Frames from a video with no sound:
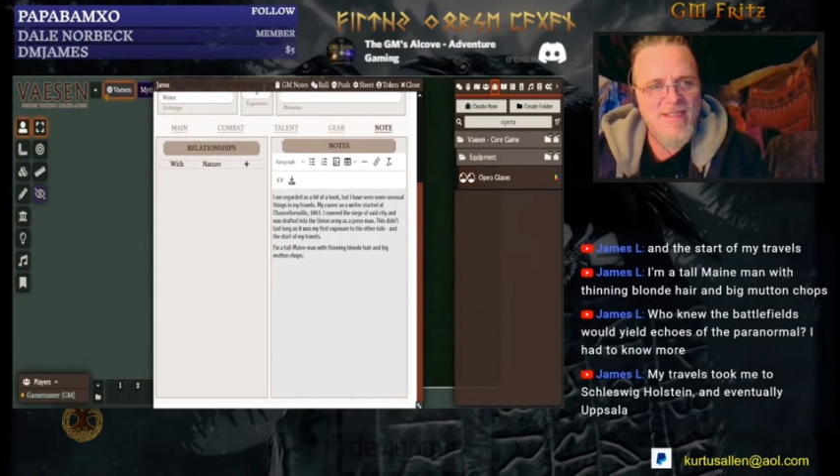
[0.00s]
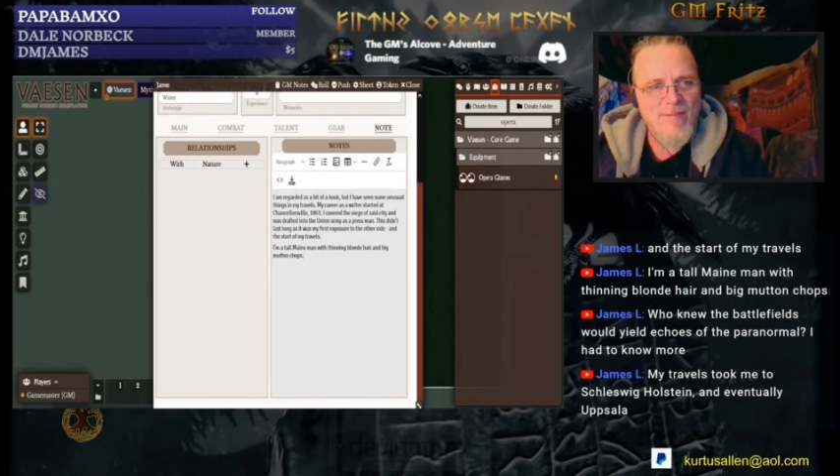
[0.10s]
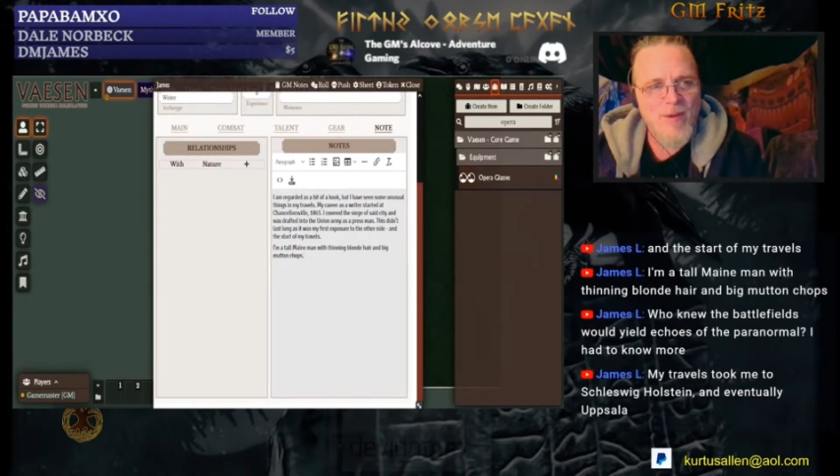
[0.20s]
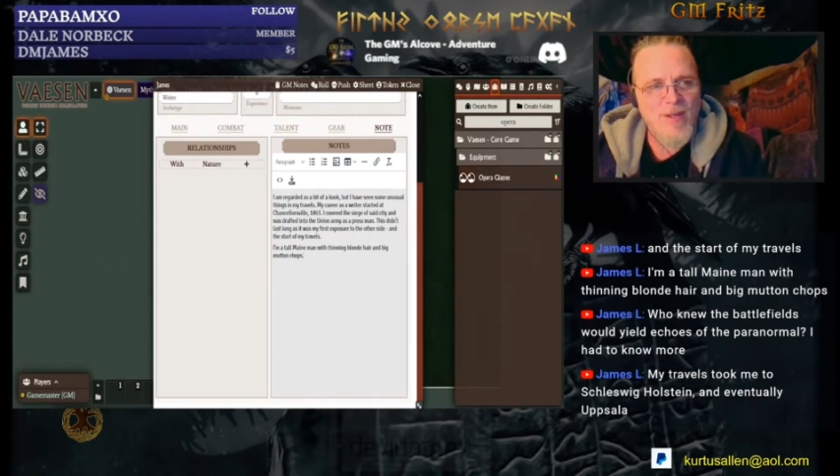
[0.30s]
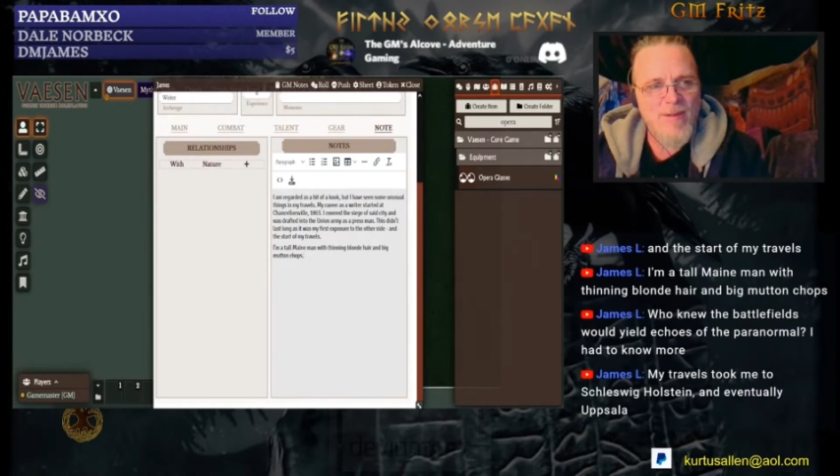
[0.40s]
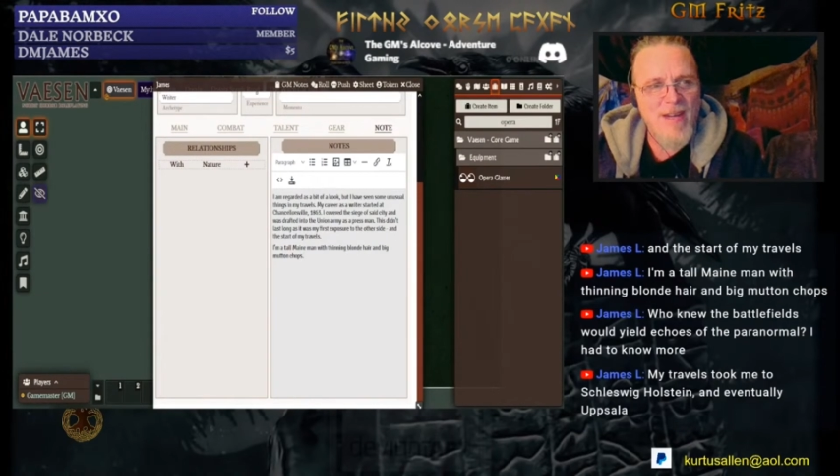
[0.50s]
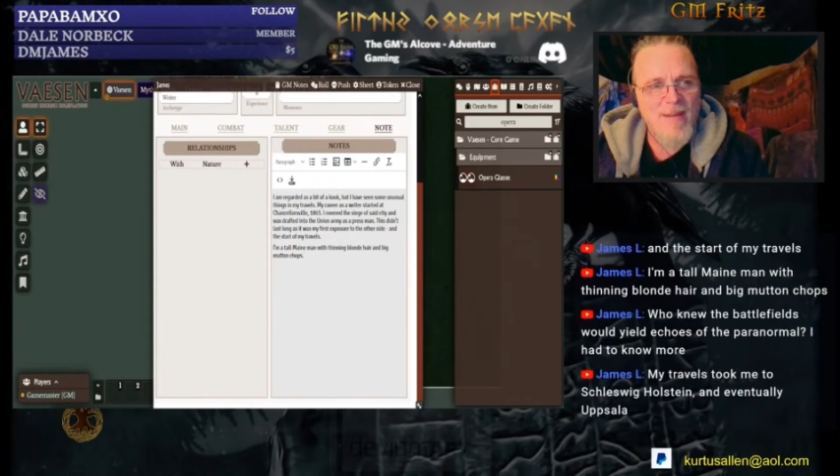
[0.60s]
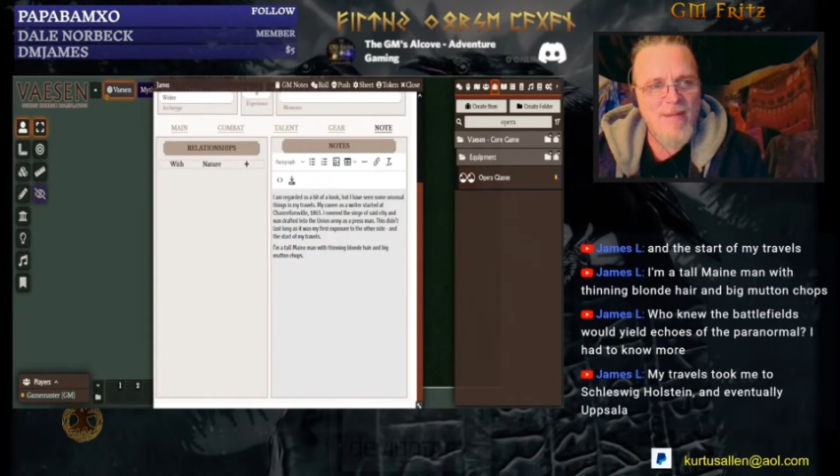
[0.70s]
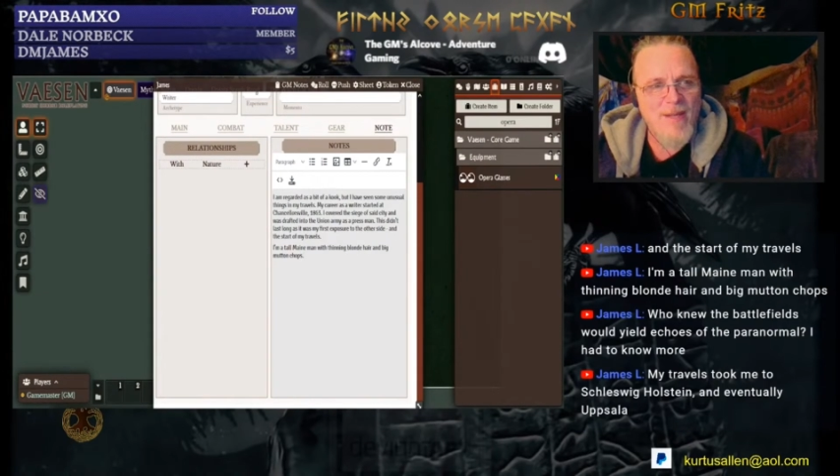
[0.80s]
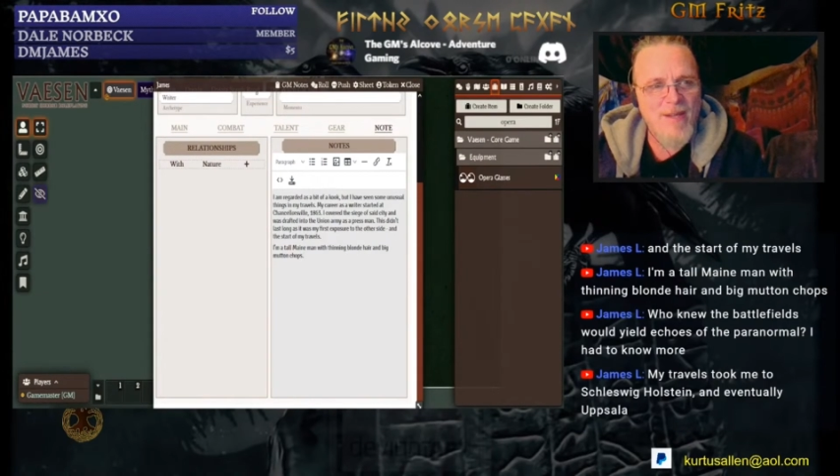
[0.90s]
More to
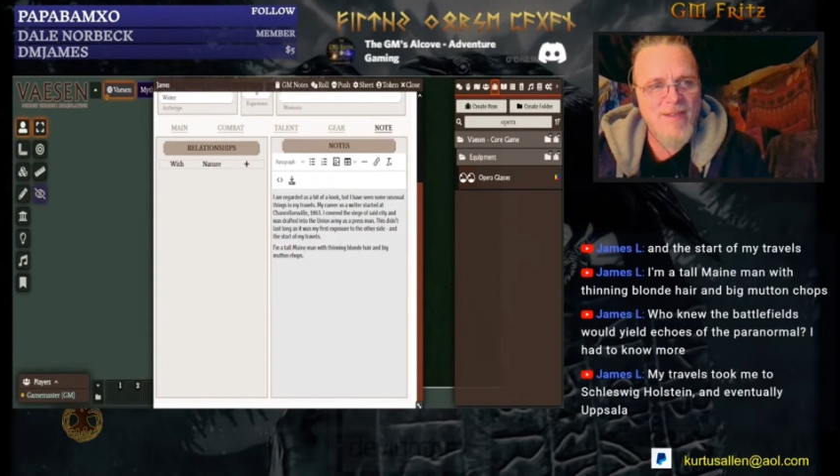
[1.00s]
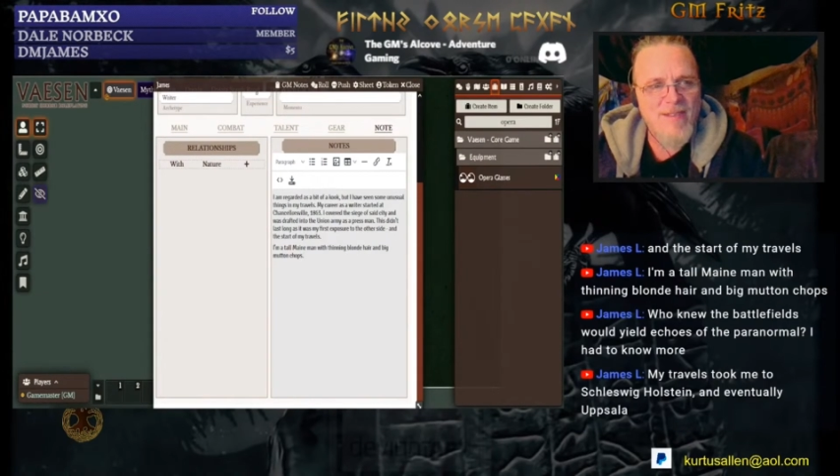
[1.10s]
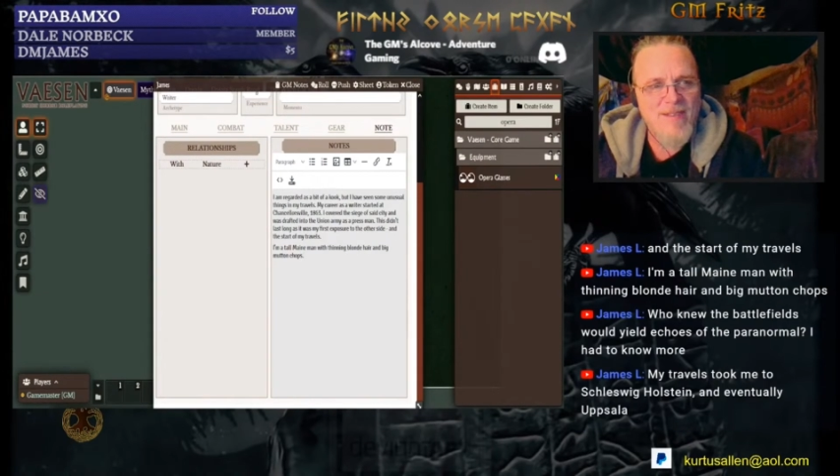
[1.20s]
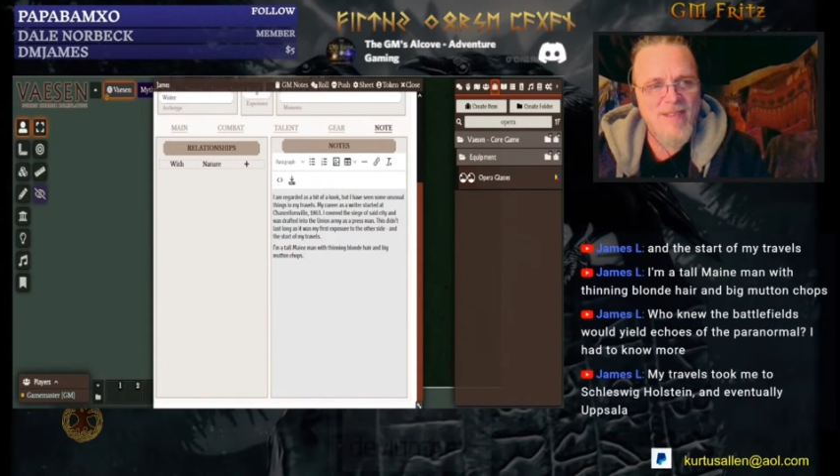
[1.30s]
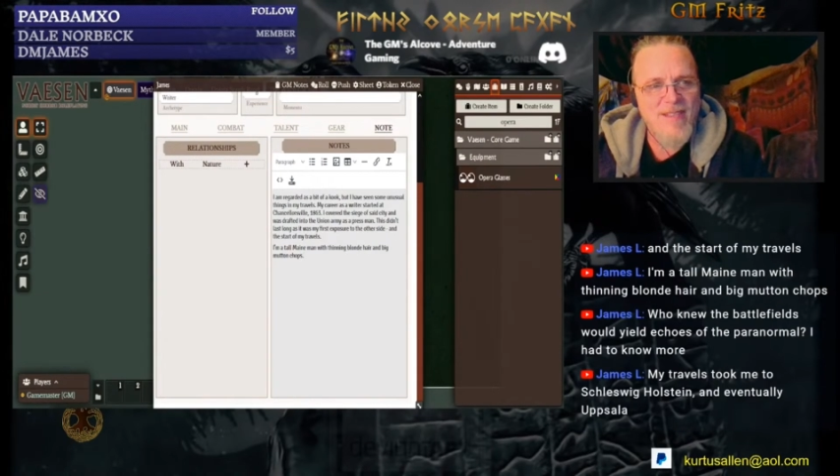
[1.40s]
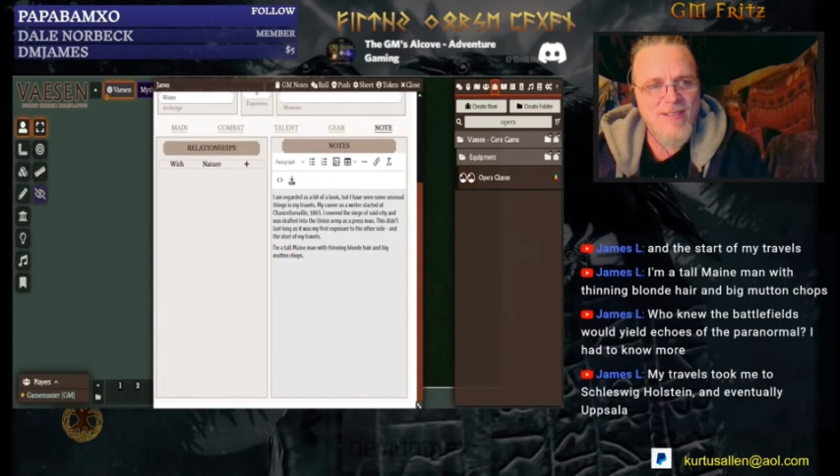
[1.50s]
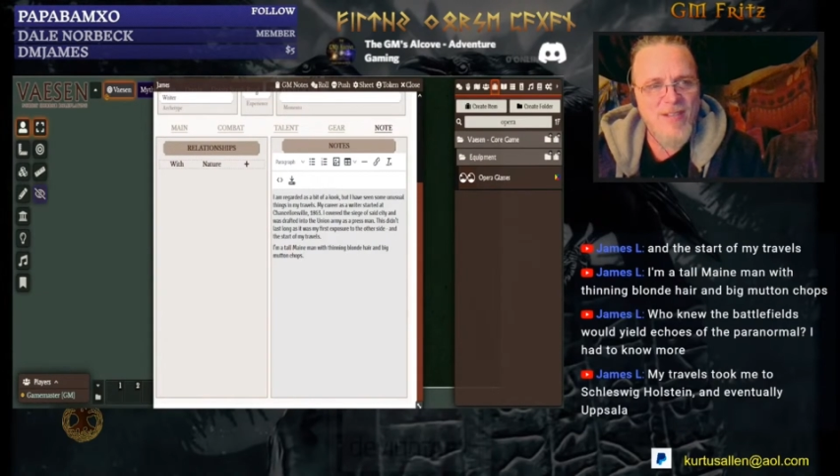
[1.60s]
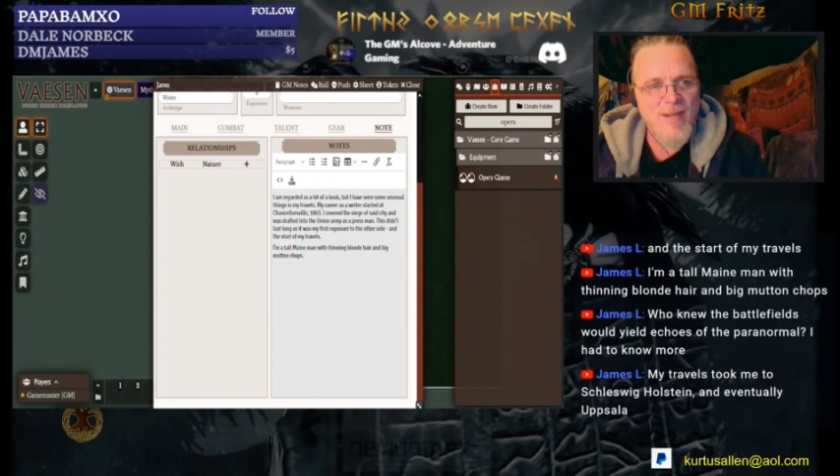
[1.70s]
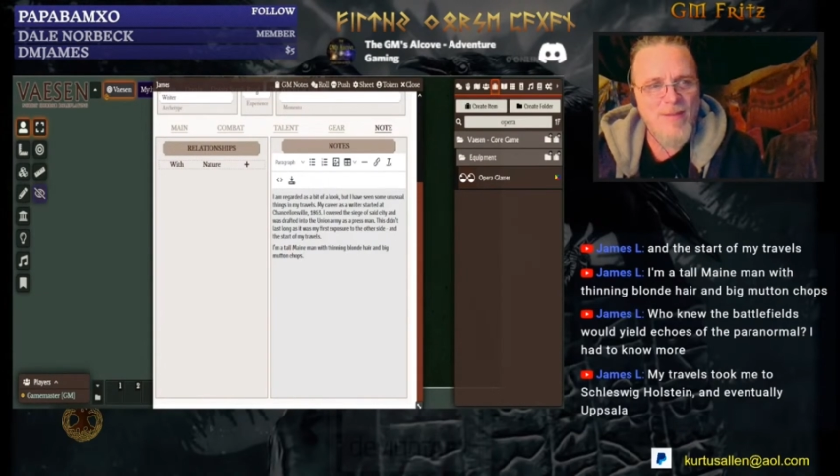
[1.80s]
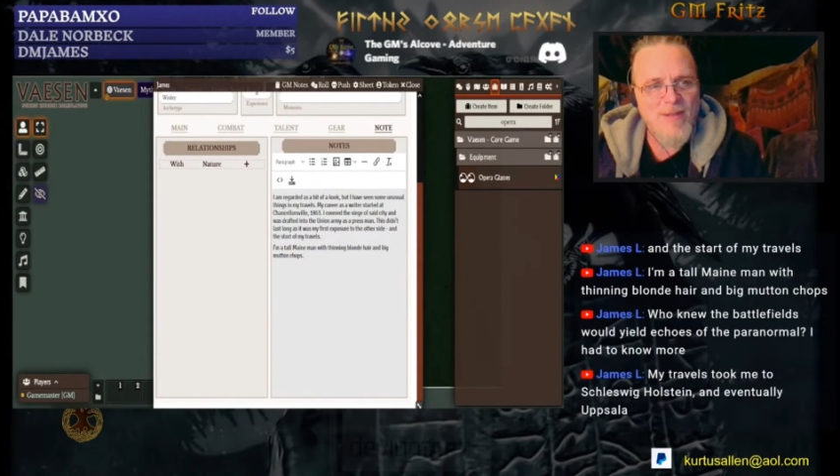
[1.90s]
grab here. Hold on,
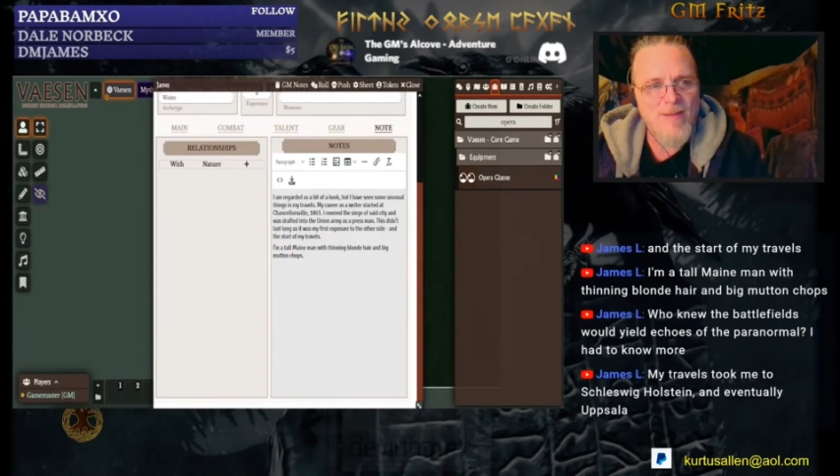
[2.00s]
James.